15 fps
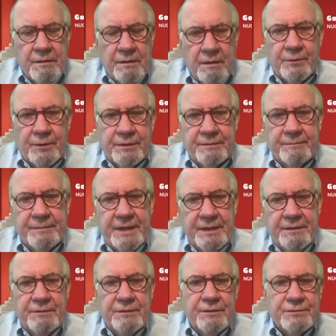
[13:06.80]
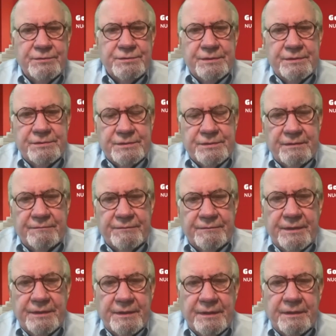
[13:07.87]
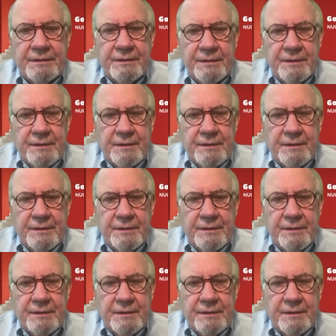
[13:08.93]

One of the main uses of the